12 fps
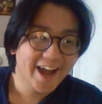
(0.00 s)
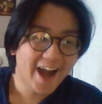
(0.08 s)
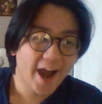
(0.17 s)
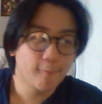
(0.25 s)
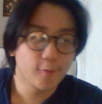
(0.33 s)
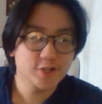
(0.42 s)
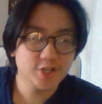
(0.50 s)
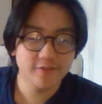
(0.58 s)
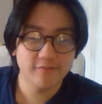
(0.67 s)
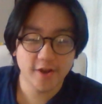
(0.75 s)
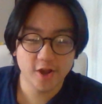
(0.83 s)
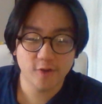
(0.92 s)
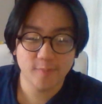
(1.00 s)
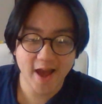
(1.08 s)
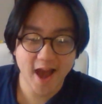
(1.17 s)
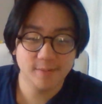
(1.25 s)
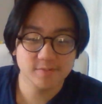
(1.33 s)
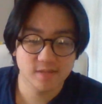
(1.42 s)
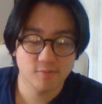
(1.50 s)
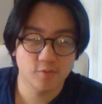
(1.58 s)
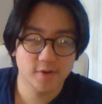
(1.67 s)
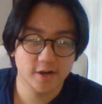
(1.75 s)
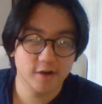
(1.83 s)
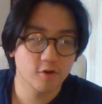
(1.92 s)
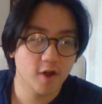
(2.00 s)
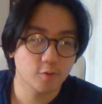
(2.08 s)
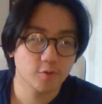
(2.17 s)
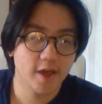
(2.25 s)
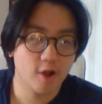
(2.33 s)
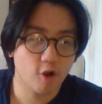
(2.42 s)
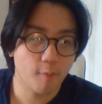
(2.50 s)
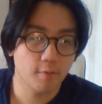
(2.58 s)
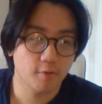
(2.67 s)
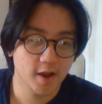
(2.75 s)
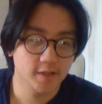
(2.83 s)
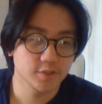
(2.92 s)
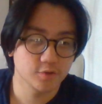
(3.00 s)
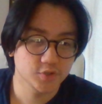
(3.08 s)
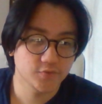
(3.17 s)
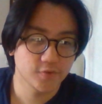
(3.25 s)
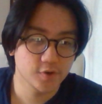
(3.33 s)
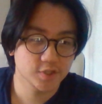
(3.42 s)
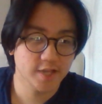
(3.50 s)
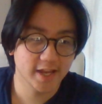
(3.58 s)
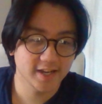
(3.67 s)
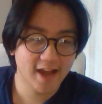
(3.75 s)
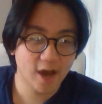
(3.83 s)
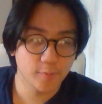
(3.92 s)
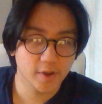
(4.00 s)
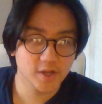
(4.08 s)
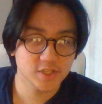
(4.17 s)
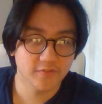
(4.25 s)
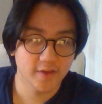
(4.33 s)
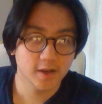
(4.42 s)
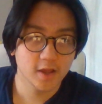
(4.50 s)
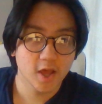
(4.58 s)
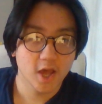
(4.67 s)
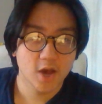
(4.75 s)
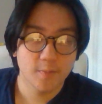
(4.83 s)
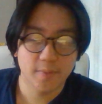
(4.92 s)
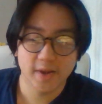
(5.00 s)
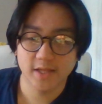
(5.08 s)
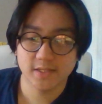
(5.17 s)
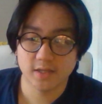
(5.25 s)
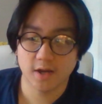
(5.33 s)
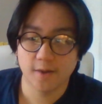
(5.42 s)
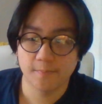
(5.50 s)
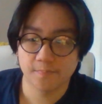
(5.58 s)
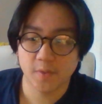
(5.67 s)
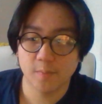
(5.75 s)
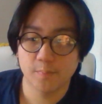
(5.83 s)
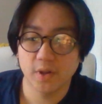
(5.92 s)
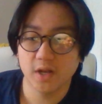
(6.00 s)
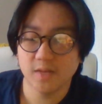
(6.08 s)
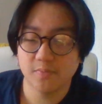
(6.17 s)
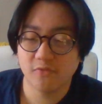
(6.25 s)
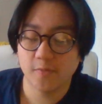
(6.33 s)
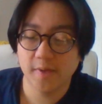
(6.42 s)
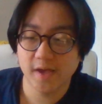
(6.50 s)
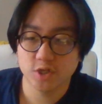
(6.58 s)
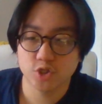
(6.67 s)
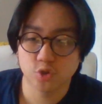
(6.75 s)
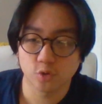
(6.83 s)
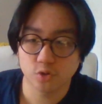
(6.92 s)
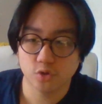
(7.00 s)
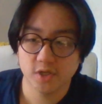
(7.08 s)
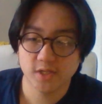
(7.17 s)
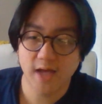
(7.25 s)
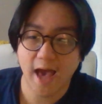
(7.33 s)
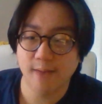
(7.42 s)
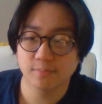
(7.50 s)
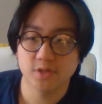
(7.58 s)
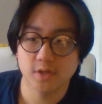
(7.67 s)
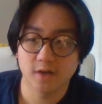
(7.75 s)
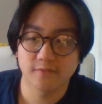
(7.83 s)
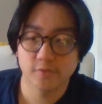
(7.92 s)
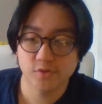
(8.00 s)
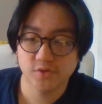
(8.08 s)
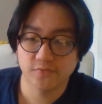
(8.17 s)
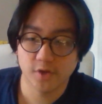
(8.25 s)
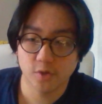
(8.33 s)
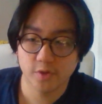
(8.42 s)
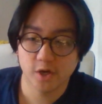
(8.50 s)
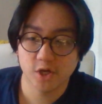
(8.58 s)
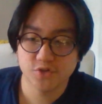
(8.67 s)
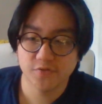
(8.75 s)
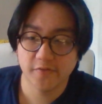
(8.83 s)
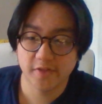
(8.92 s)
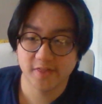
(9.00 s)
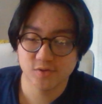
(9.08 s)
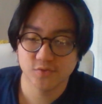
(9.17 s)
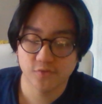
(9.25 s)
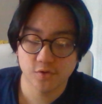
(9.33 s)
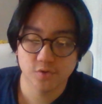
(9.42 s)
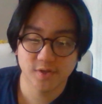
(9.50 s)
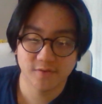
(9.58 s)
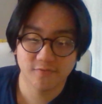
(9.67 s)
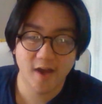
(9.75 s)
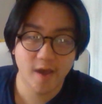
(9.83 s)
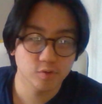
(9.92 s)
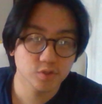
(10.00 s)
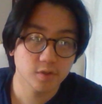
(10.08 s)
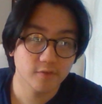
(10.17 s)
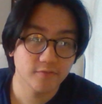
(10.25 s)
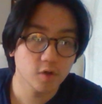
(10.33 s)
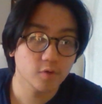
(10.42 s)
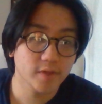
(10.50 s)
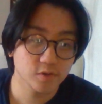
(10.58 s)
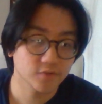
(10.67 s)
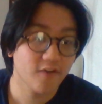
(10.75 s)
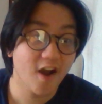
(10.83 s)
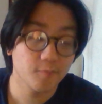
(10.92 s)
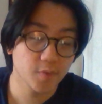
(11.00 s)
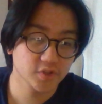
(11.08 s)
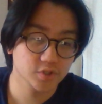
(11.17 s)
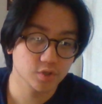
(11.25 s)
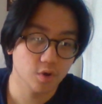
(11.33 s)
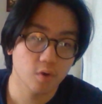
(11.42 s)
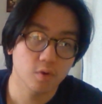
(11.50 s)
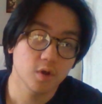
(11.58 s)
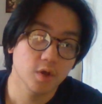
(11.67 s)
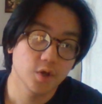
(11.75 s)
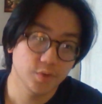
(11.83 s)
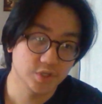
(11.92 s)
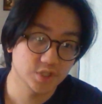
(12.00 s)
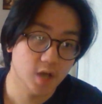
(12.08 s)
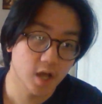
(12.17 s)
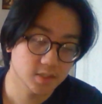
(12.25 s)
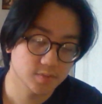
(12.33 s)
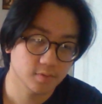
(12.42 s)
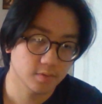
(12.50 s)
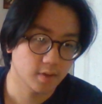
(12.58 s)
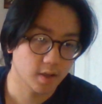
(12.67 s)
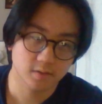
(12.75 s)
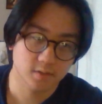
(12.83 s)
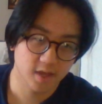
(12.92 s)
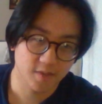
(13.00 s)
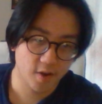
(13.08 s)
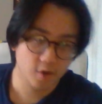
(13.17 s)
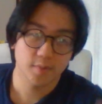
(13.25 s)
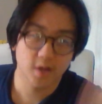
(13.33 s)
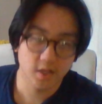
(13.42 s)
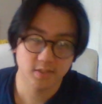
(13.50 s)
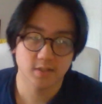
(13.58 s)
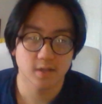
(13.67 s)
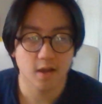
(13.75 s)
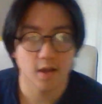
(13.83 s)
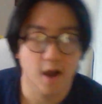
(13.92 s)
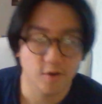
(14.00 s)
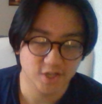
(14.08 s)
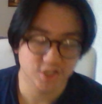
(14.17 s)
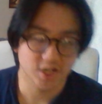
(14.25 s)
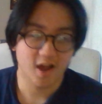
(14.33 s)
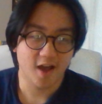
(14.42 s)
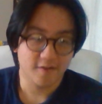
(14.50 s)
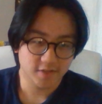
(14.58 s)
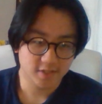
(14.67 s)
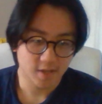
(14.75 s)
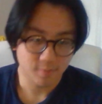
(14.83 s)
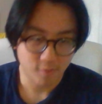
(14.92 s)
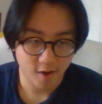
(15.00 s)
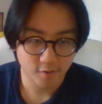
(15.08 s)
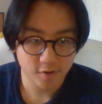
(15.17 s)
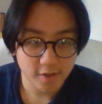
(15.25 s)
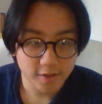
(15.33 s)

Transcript: I'm watching a video by Hams at the moment. I don't know. I don't want to get copyrighted or this video taken down because of it. But it's bullied for being short on his Hams Unfiltered video with 150,000 views, and it was a video that was 5 months ago, which is nuts. Like, think about it, because I was actually alive this time around.